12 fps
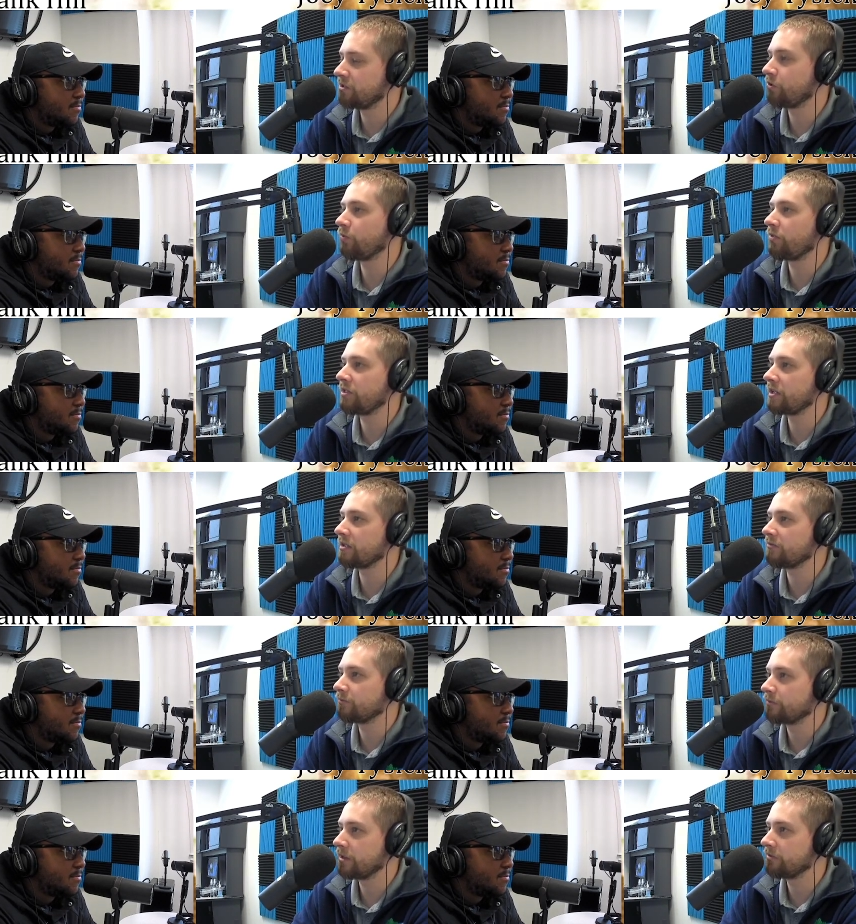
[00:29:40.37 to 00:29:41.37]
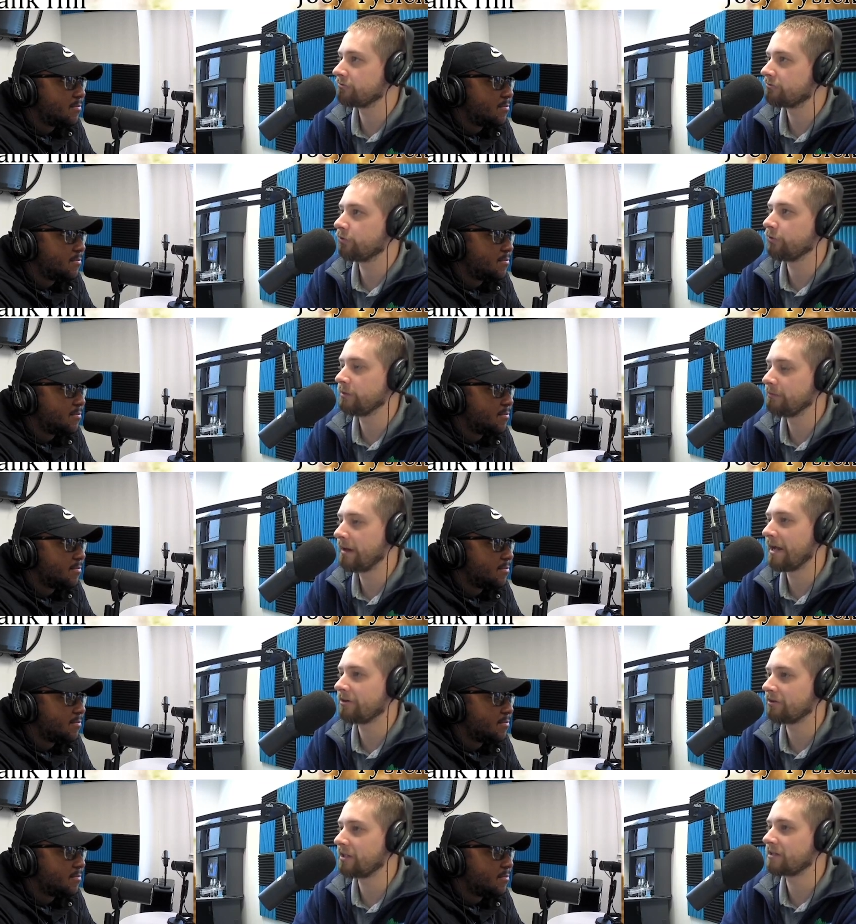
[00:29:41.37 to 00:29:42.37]
Speaker 1: I don't think it it fully
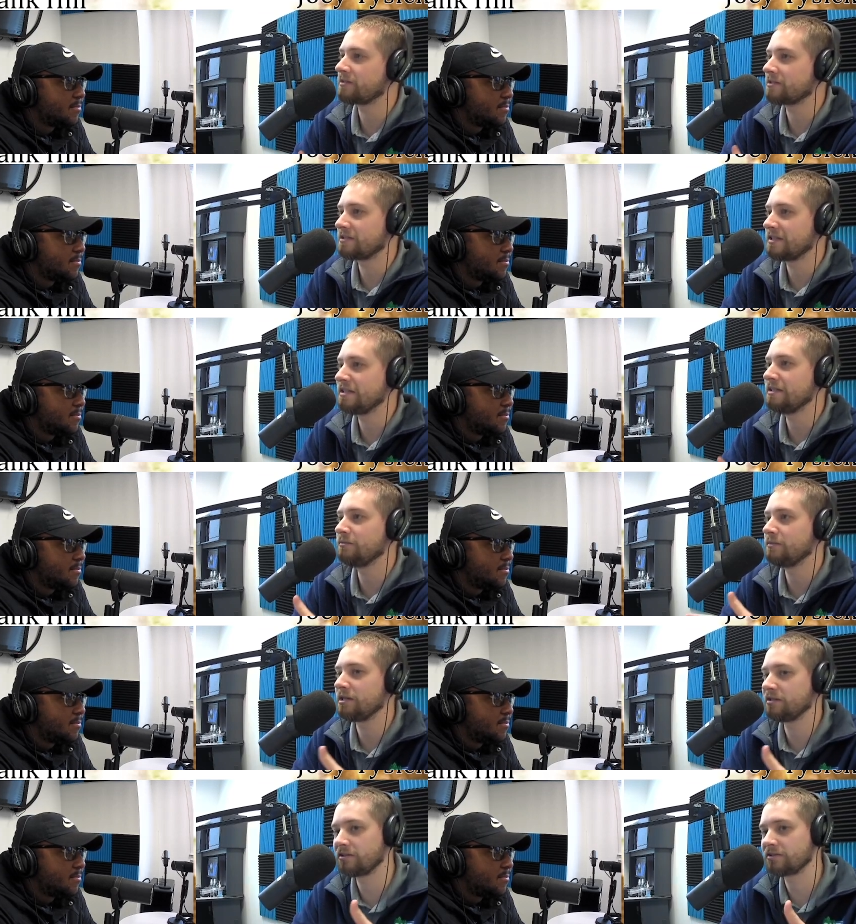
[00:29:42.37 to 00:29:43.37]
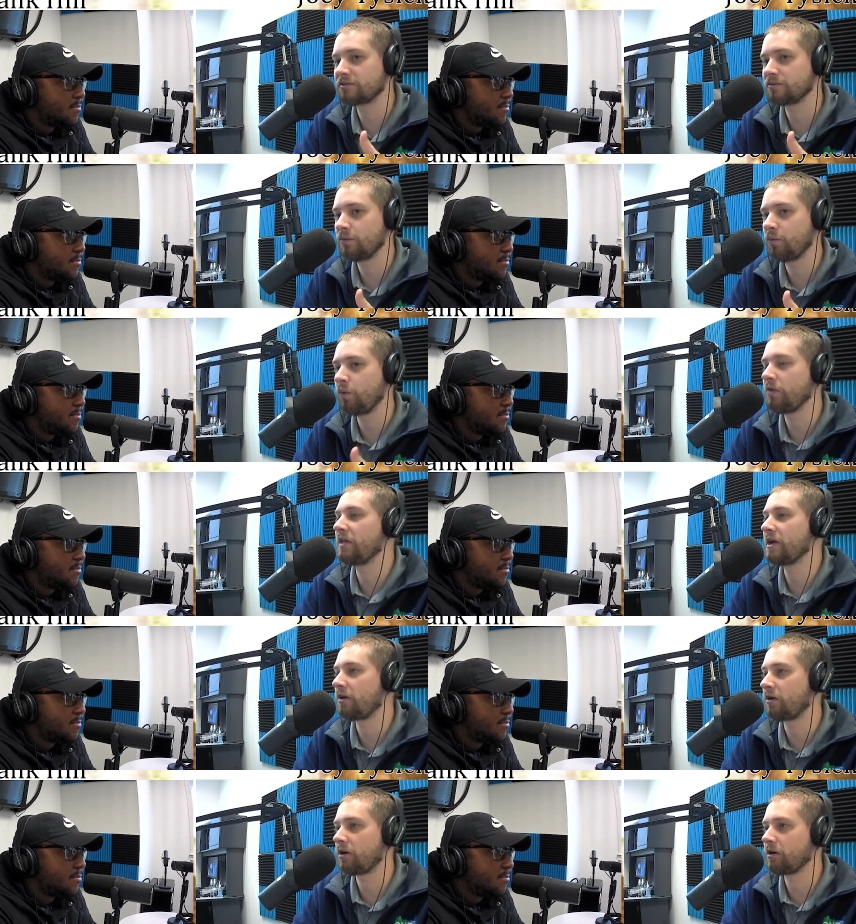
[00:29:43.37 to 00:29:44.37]
mattered. Like this team is what they
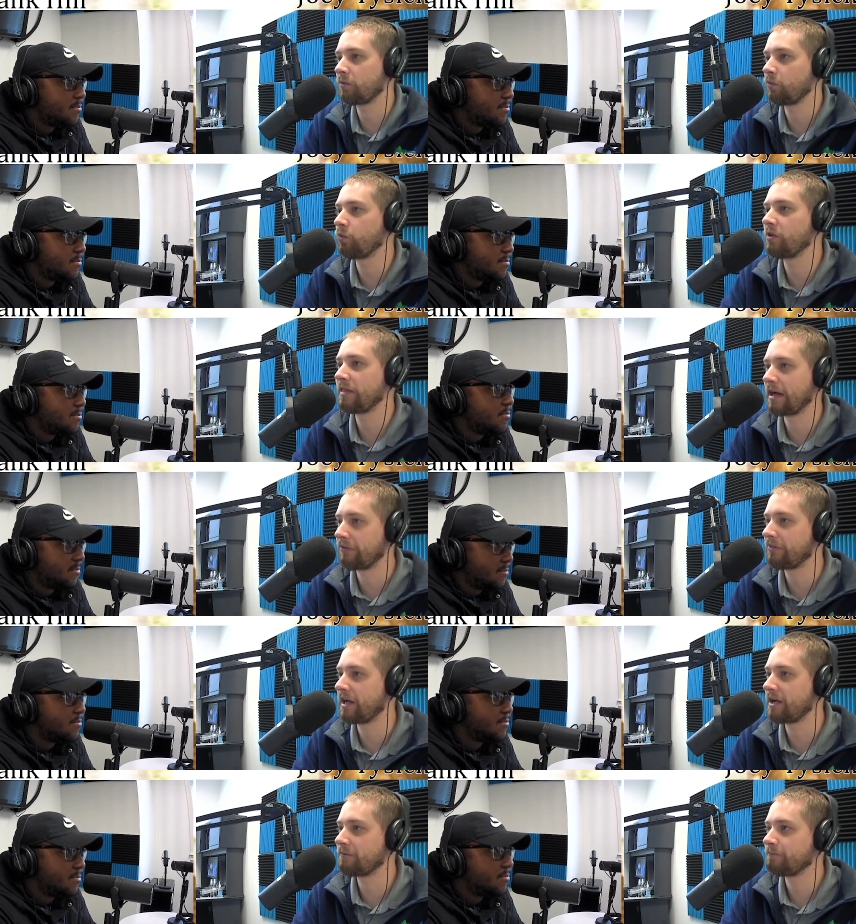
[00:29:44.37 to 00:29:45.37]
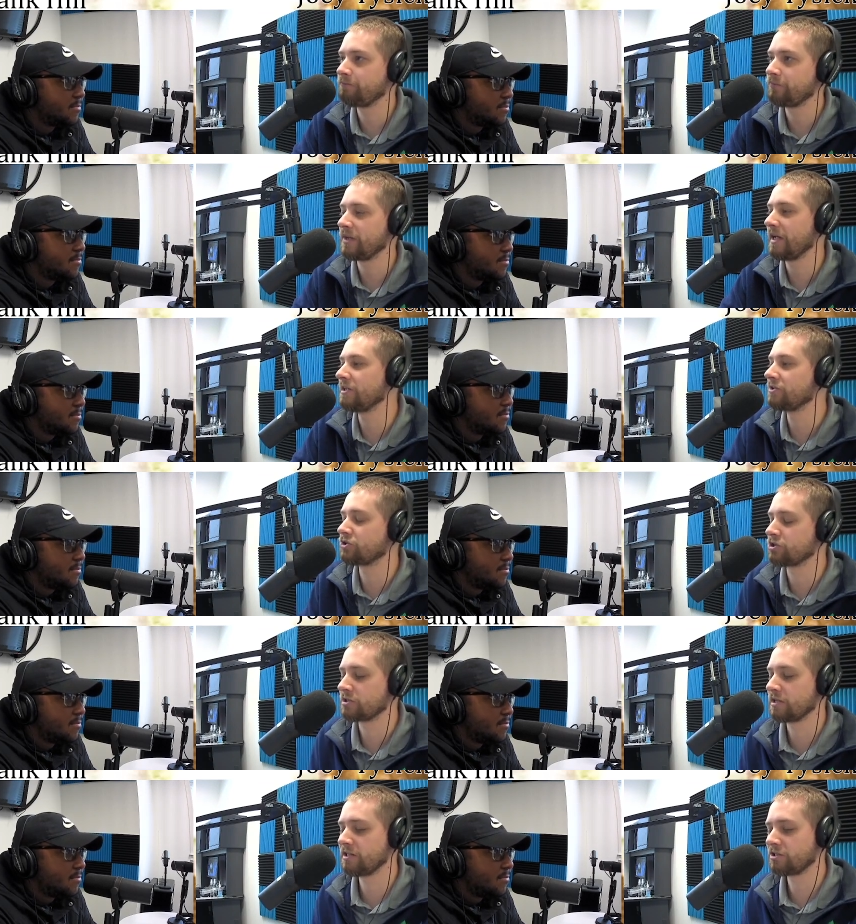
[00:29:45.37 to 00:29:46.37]
are without that. And it
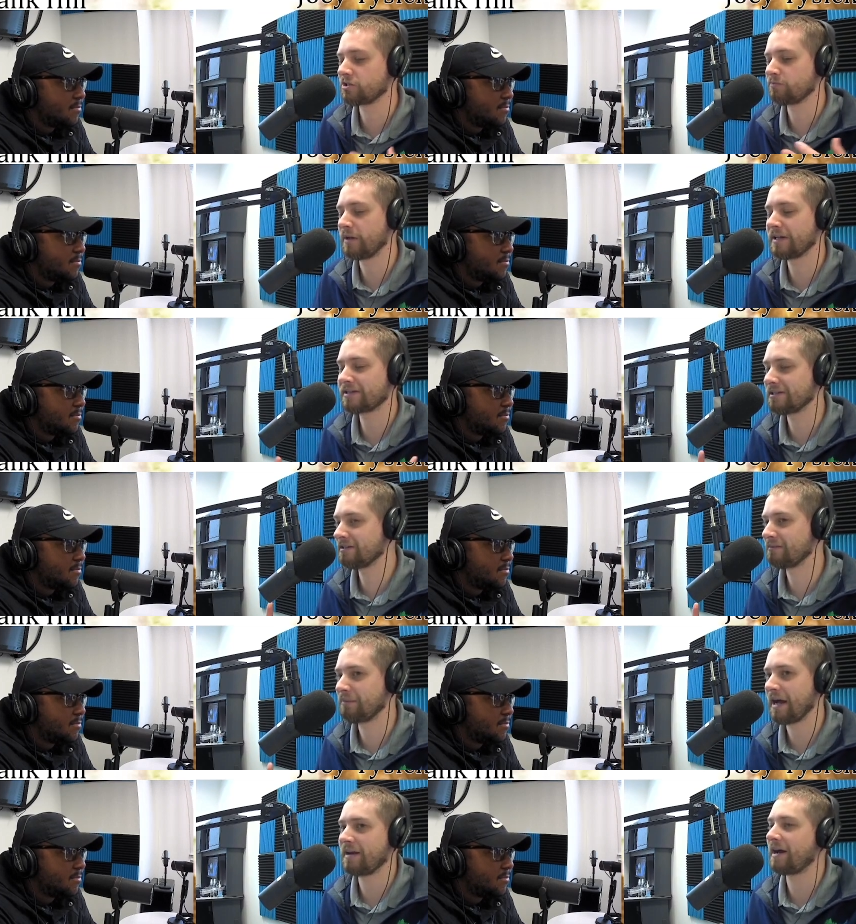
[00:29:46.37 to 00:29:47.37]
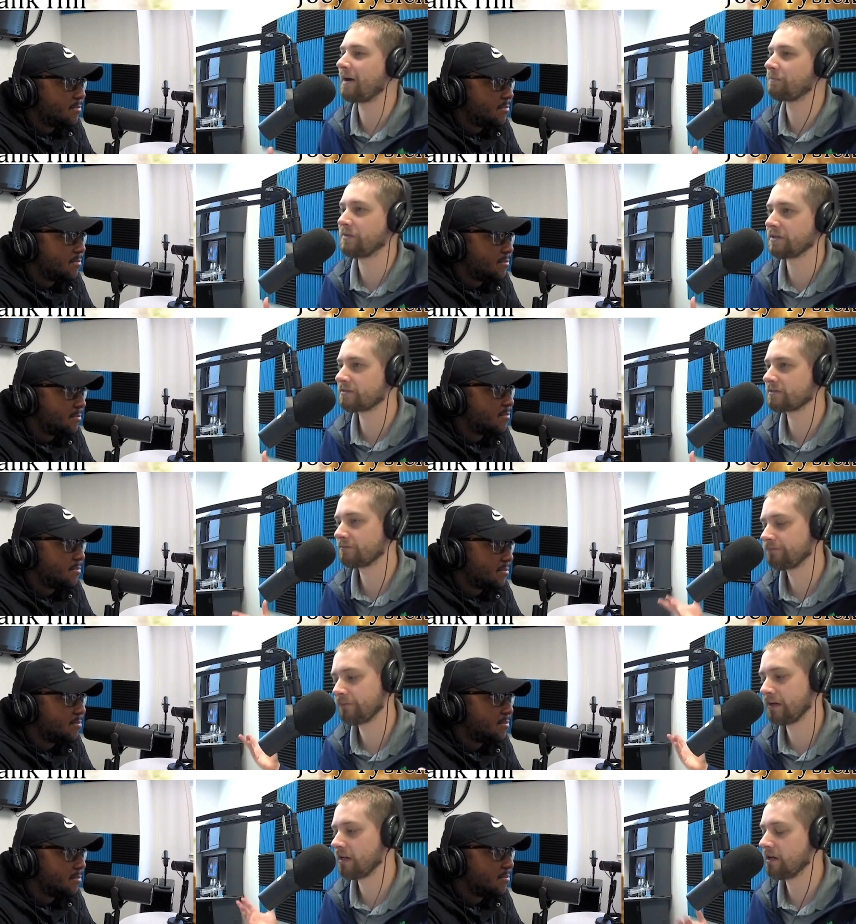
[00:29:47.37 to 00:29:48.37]
just it just makes it bad optics,
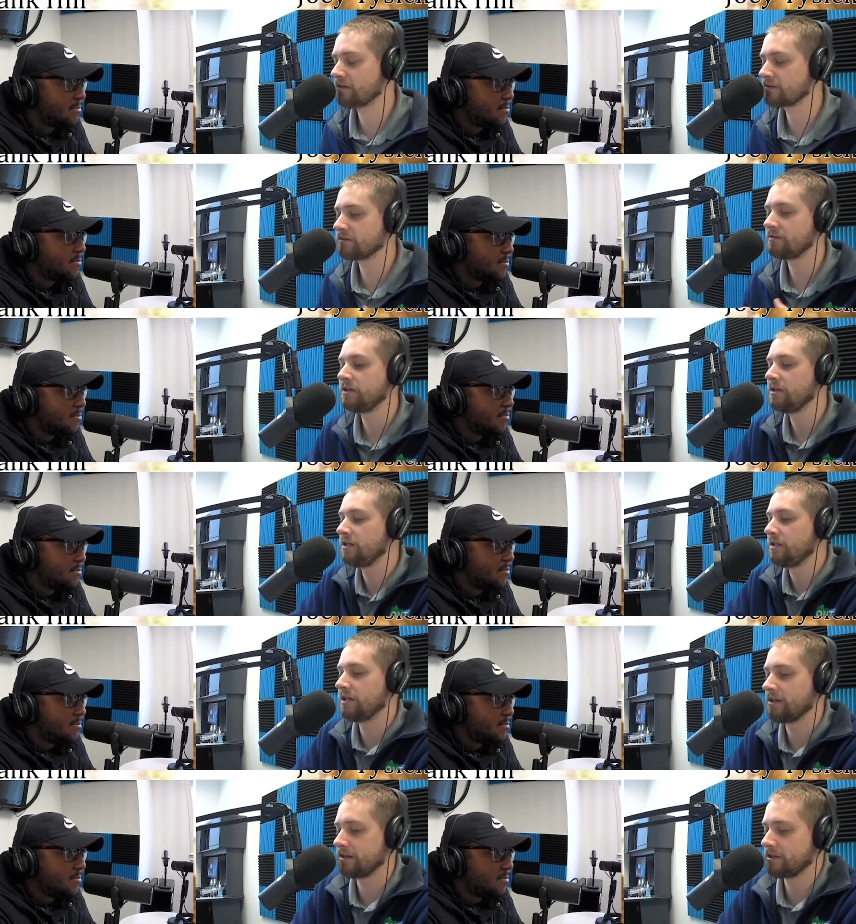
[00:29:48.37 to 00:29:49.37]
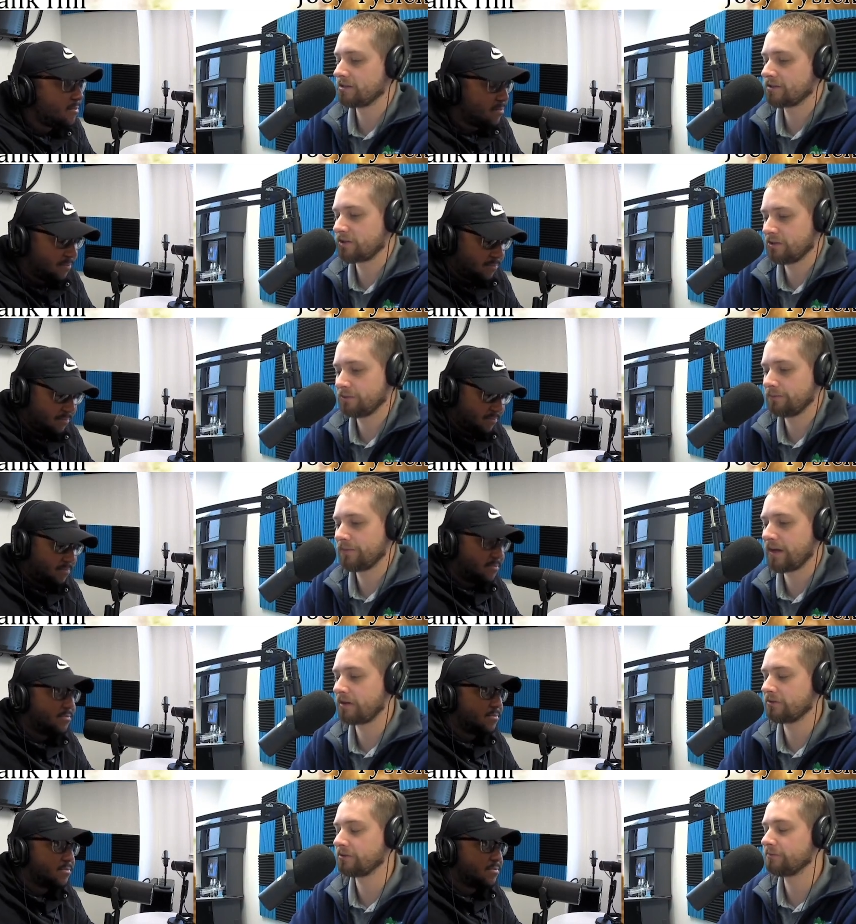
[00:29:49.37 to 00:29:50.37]
I guess. Uh, so
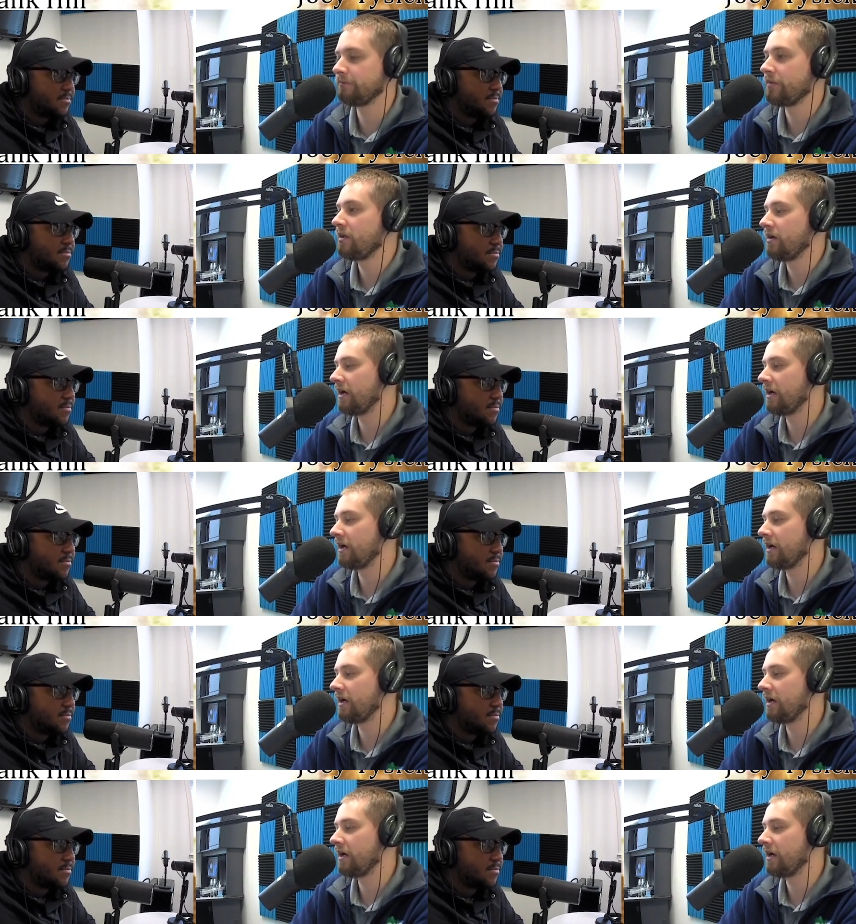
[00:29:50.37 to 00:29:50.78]
I don't know.